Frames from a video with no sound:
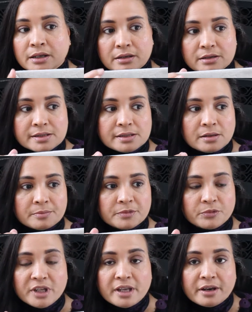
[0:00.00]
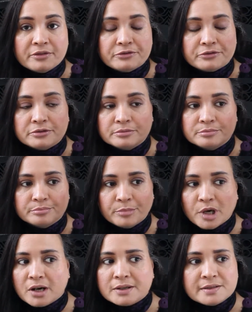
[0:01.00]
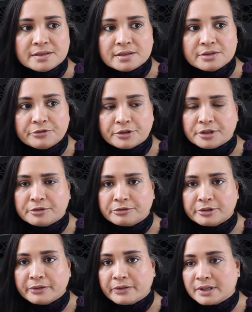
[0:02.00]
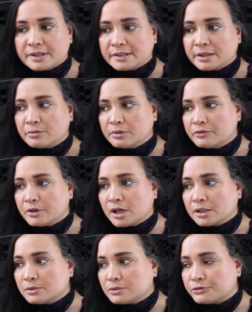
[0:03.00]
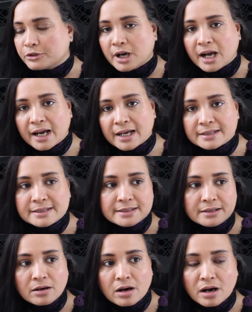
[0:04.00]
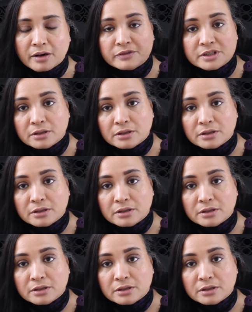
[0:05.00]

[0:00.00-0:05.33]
because we have boxes for different things, like we've got for hats, scarves,